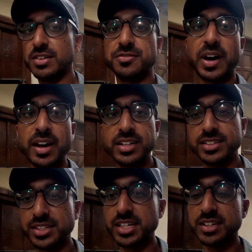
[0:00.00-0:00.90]

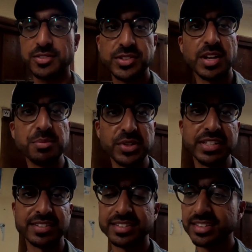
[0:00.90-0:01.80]
finally, for some
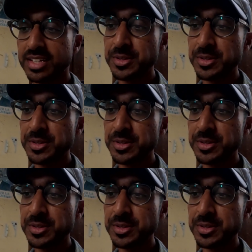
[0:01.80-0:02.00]
reason,